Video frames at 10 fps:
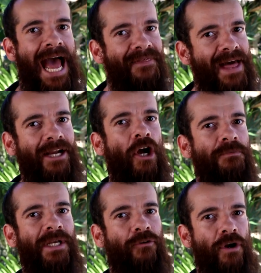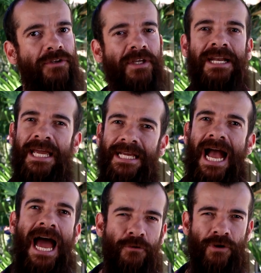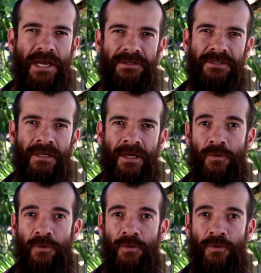And that comes across like arrogance.